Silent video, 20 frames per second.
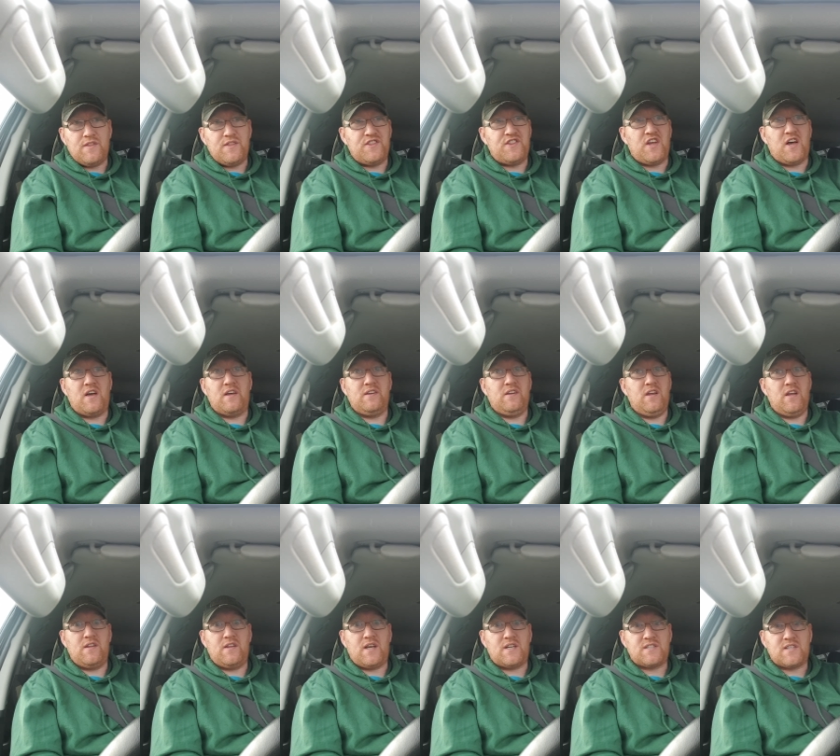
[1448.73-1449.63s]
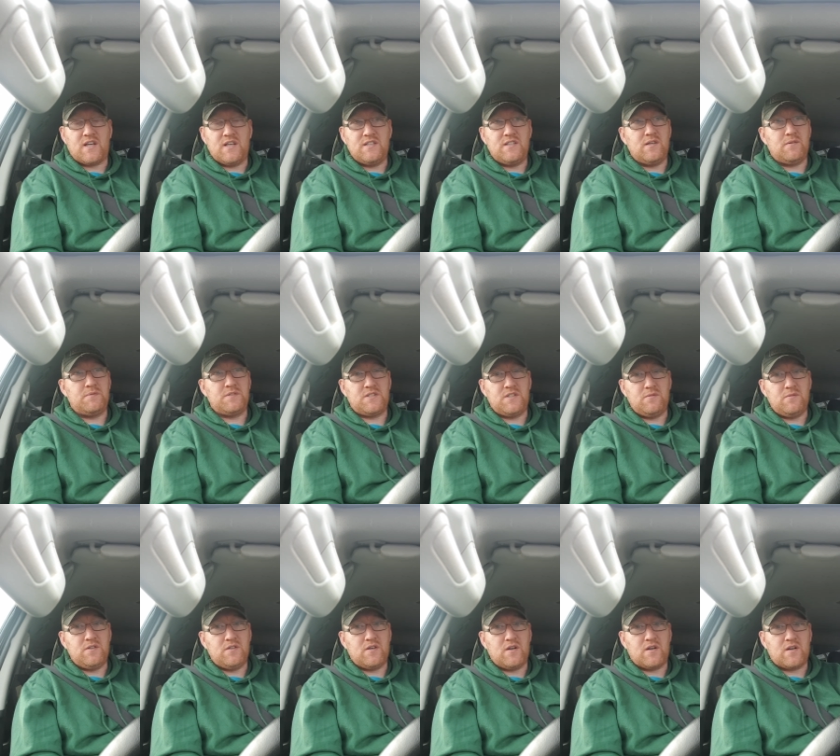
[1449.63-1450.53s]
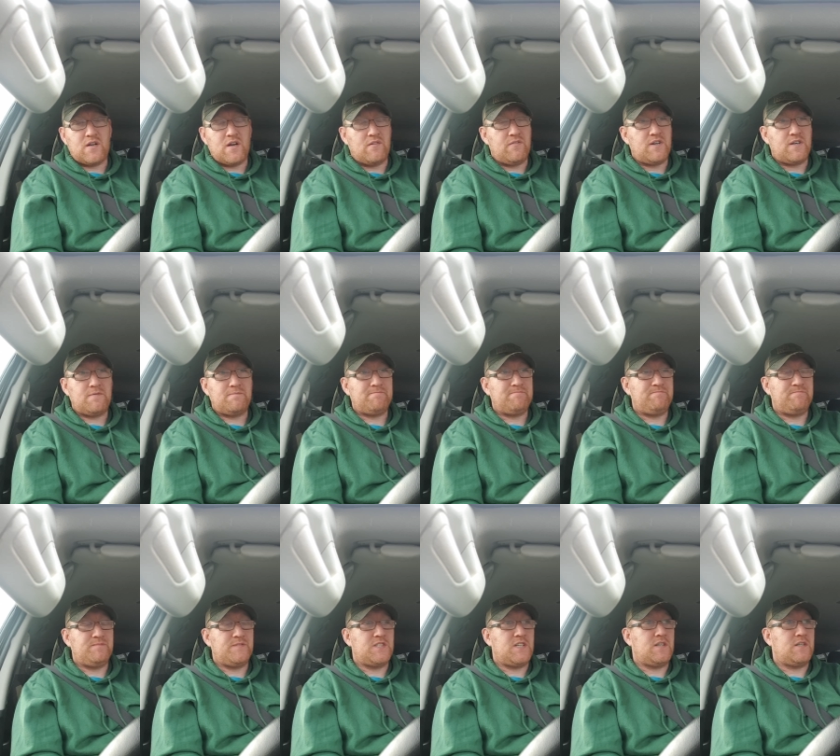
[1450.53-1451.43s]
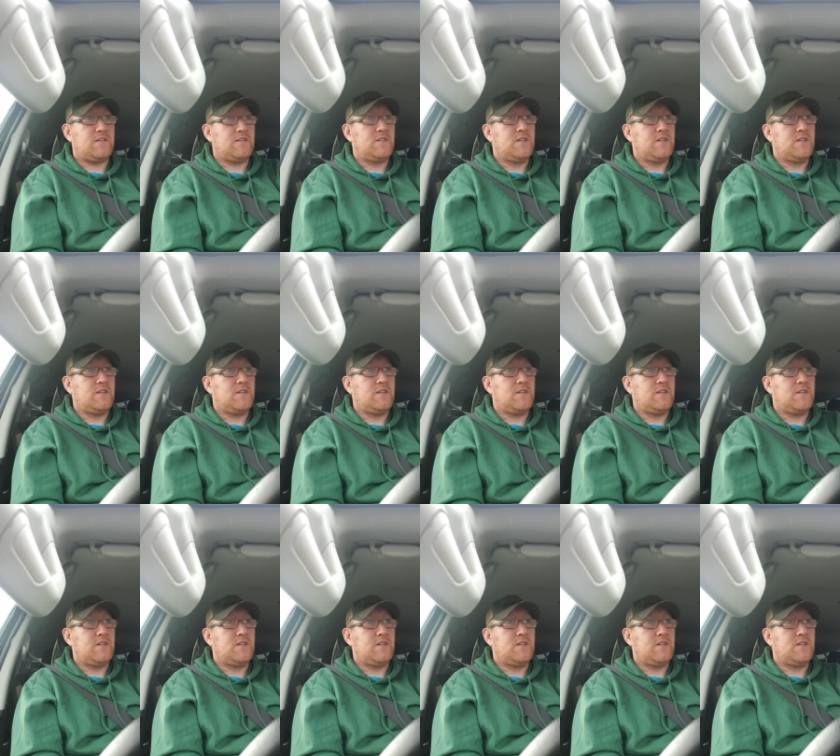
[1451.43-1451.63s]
that's ideal. But see, when you got cover, no.